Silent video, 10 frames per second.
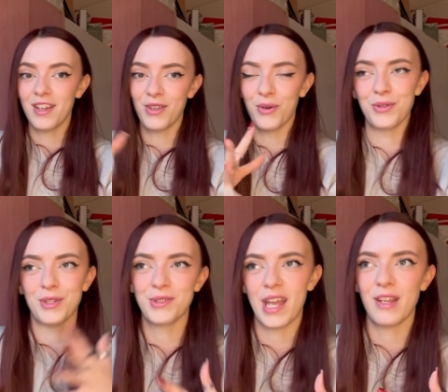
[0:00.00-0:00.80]
you're
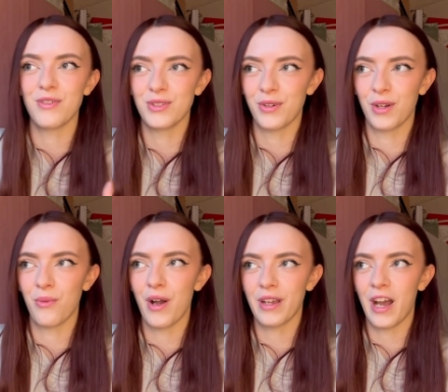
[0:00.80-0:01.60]
also scared if it's not going to
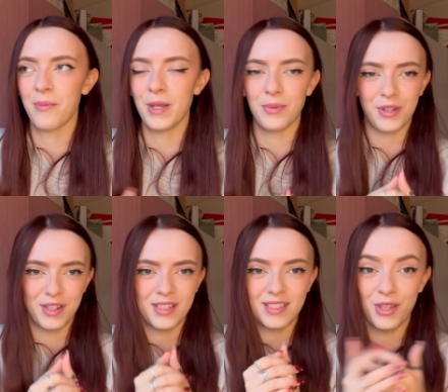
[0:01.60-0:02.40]
work out, people are
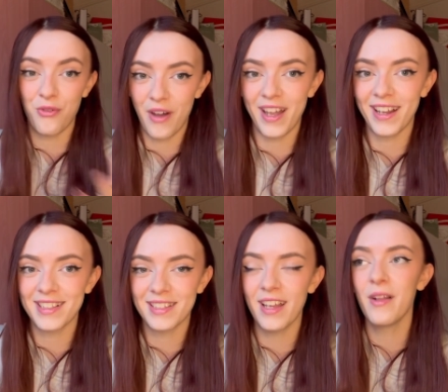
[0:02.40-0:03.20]
going to see you fail
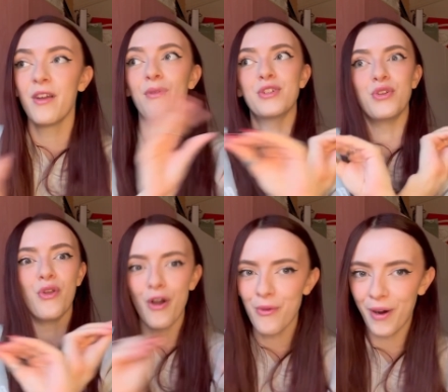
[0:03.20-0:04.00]
at it, which
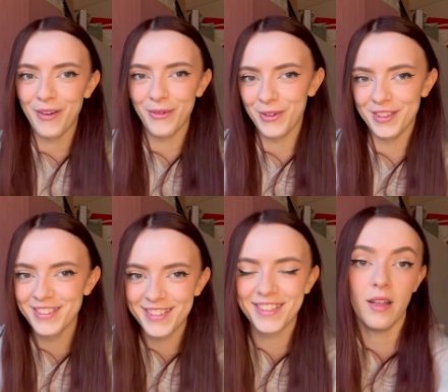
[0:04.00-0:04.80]
no one
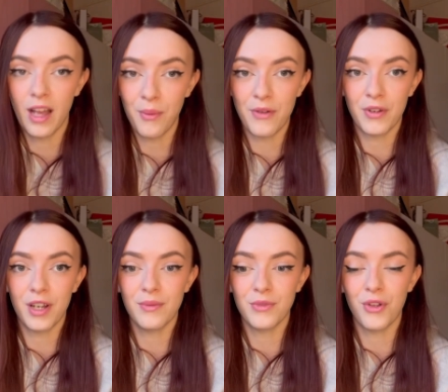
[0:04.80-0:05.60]
wants.
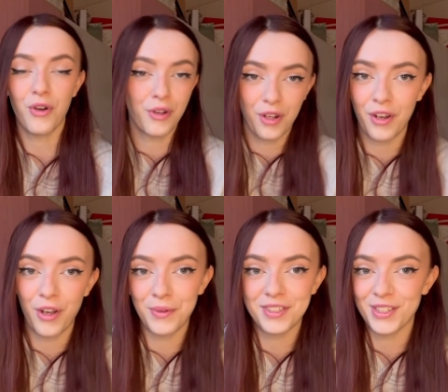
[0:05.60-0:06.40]
However, you're not going to
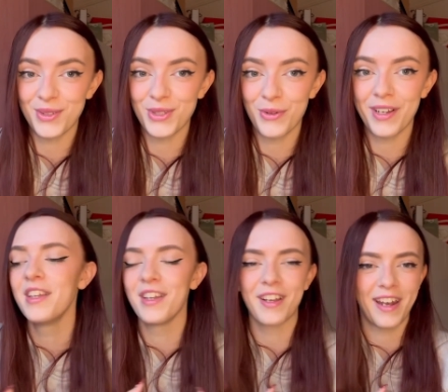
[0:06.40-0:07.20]
know until you do it.
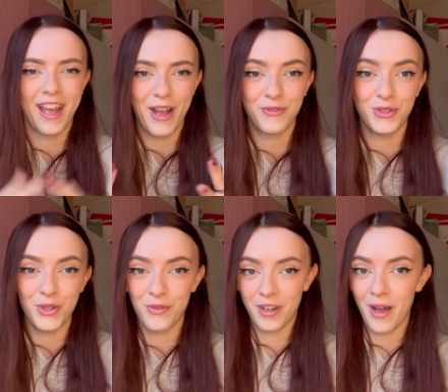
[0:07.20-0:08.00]
You're going to have
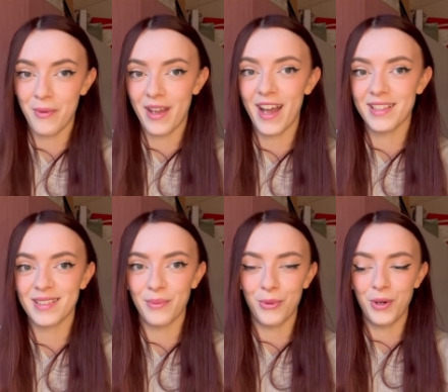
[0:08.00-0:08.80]
to overcome it at
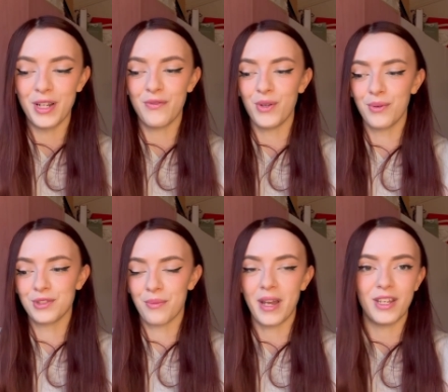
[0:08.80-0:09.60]
some point if you
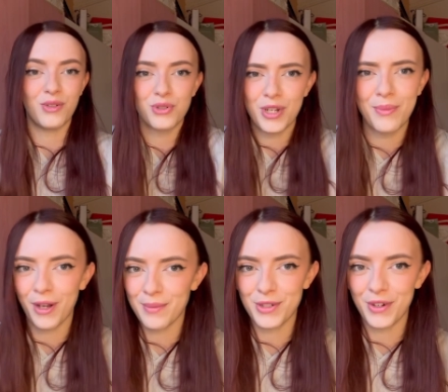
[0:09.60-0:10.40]
want to make your dream
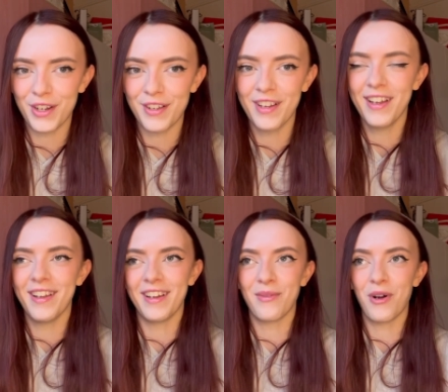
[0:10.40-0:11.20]
come true.
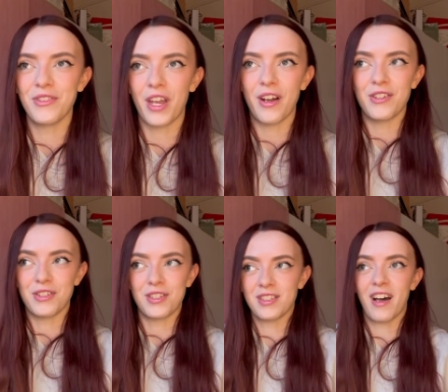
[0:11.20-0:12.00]
Like one day I
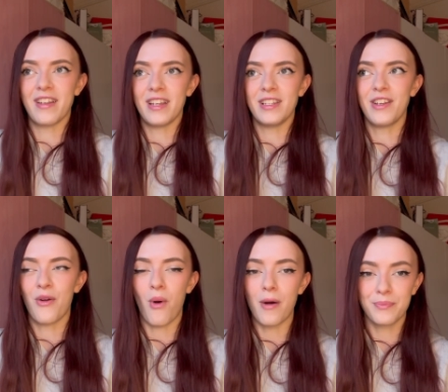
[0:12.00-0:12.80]
just decided, you
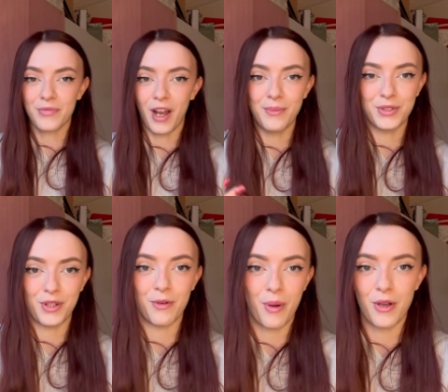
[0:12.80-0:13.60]
know what, I'm just
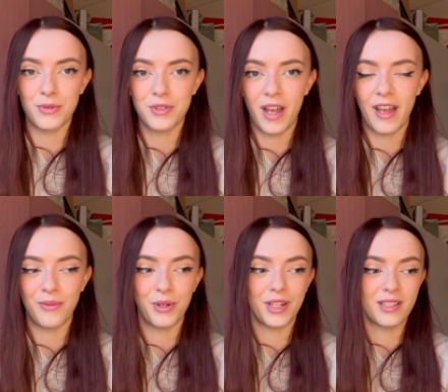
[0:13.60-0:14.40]
going to post
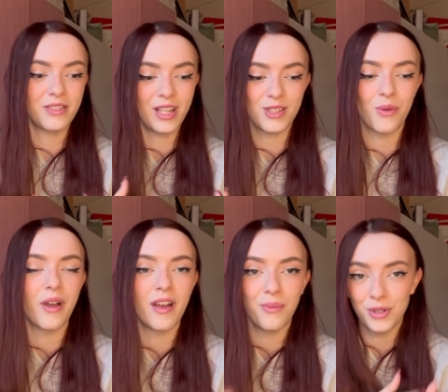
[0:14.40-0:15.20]
and we're going to stick to it and we're